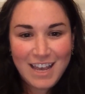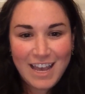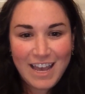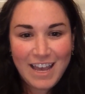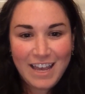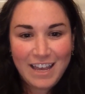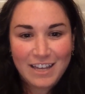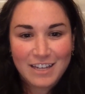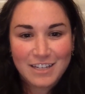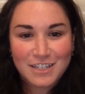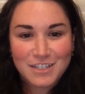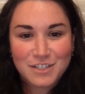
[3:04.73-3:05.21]

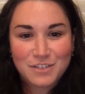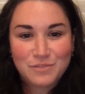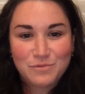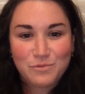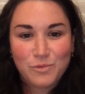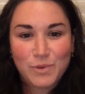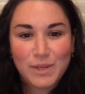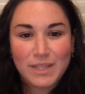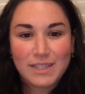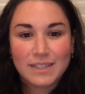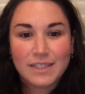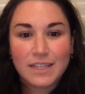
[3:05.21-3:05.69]
And
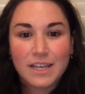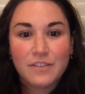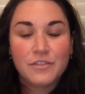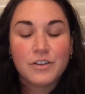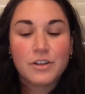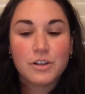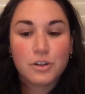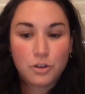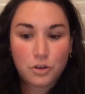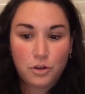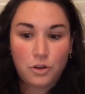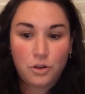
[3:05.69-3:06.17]
we
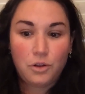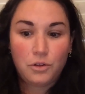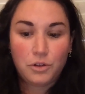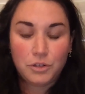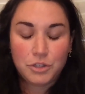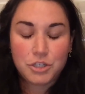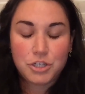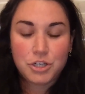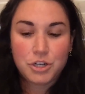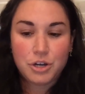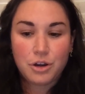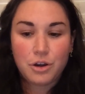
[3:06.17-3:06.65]
live in a
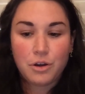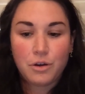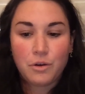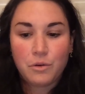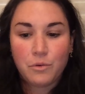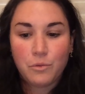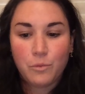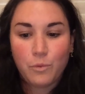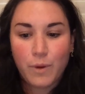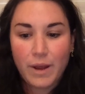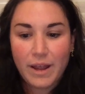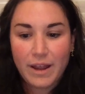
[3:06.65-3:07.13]

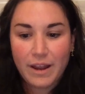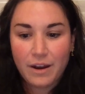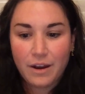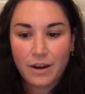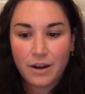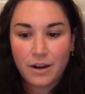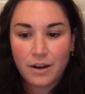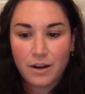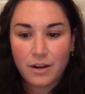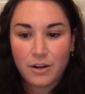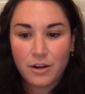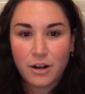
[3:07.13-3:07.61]
culture
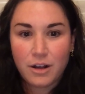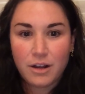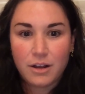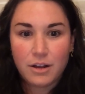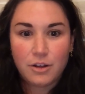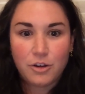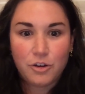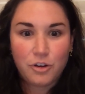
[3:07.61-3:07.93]
where